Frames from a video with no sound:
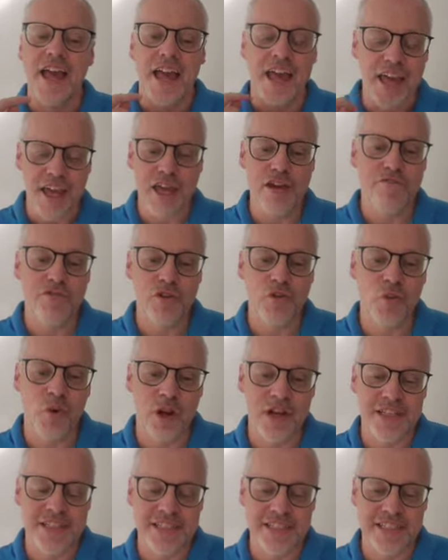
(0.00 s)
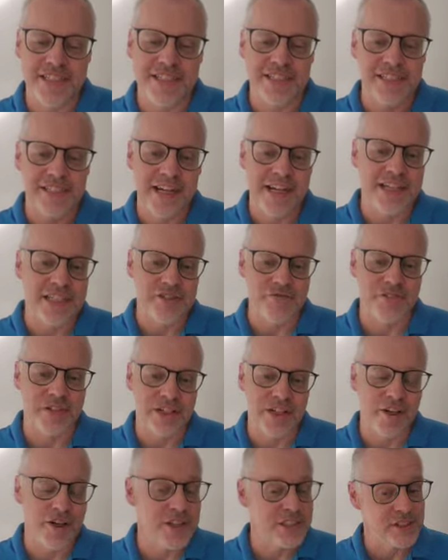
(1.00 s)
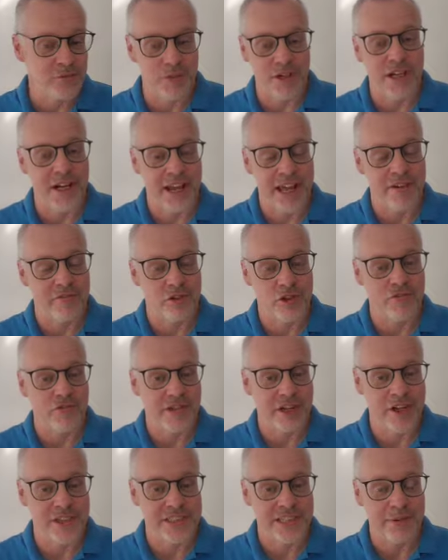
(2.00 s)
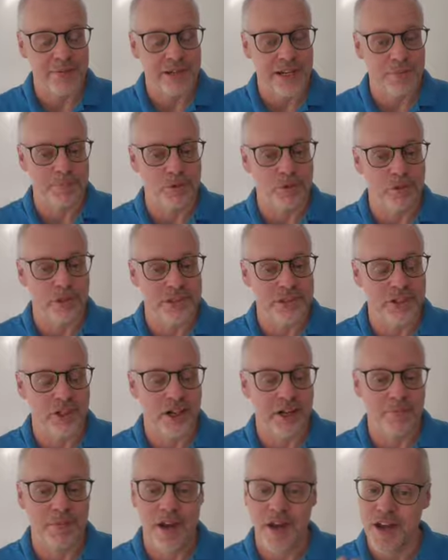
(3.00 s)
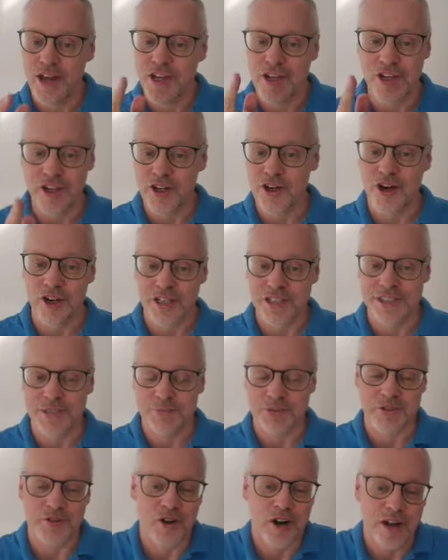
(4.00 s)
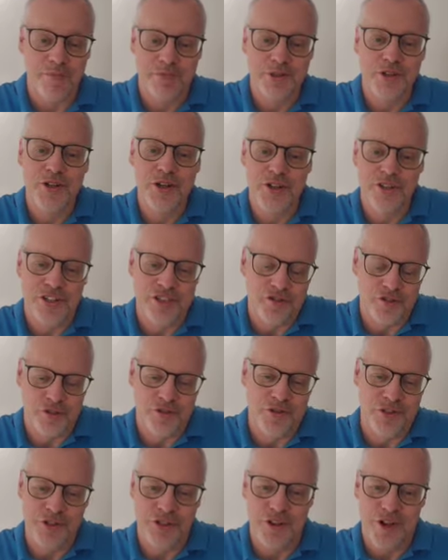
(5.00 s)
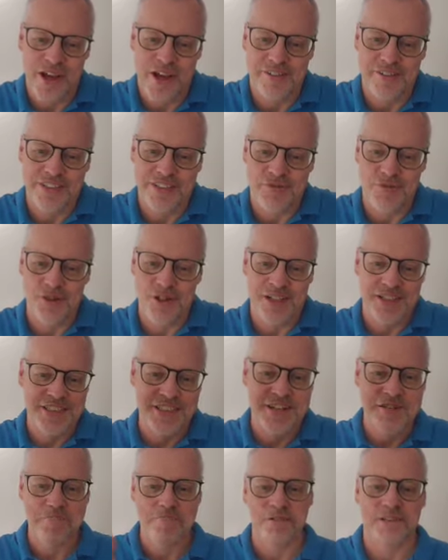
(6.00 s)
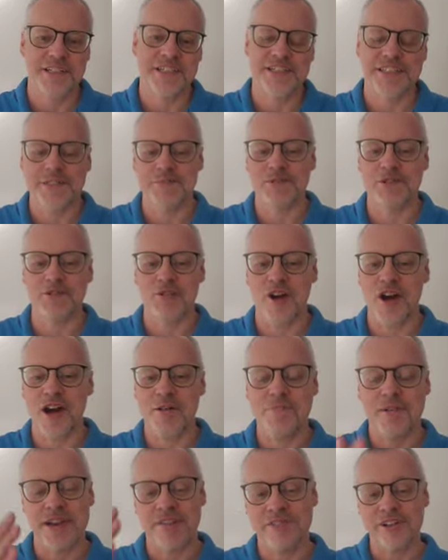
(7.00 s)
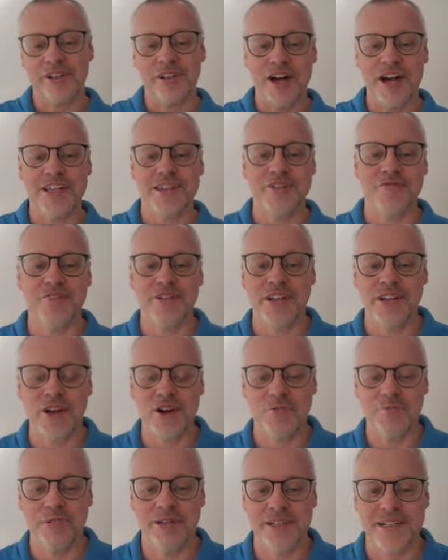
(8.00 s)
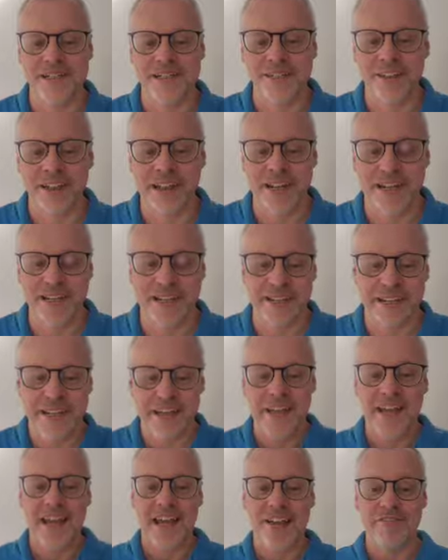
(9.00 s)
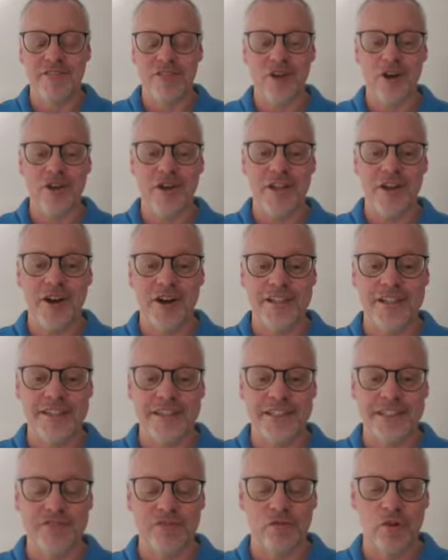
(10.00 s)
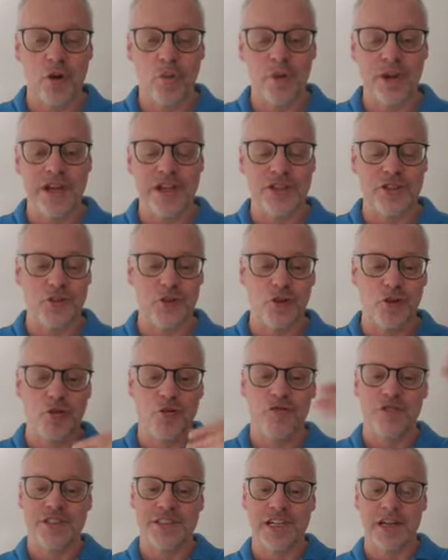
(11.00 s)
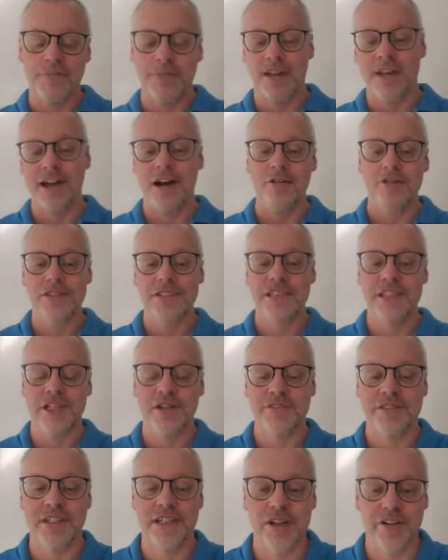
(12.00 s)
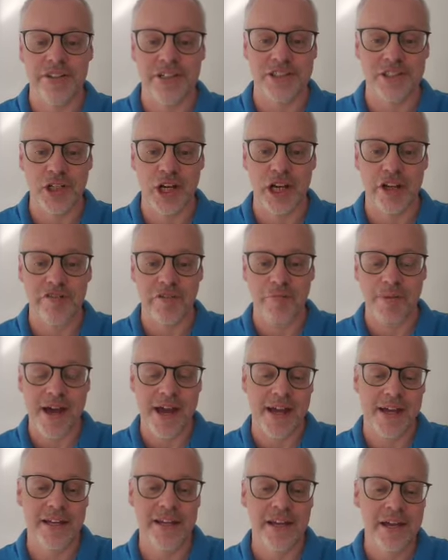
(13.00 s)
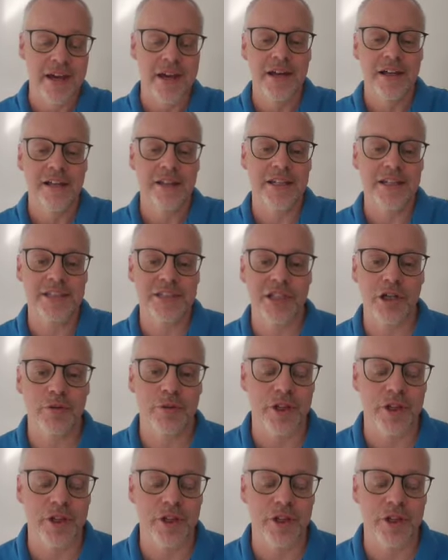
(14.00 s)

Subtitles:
If you want to see the latest videos, and we're going to have new videos coming up all the time, you got to subscribe. You know the drill. You know how this works. Please subscribe. If you like the video, please like it. If you've got any ideas for what we can do for something else that you've seen on the side of a packet, let us know in the